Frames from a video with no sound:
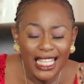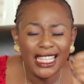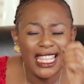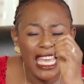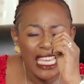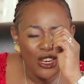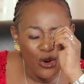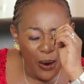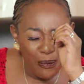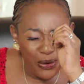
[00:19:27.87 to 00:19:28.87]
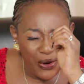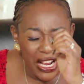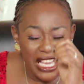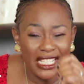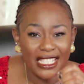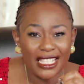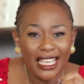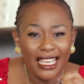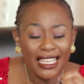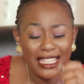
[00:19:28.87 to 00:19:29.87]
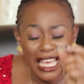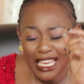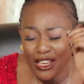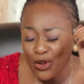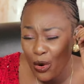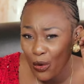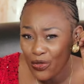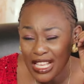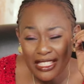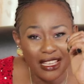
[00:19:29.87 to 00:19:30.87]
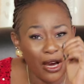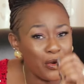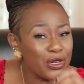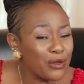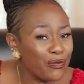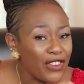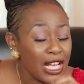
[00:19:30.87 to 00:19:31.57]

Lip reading: They know praise. They know the sound,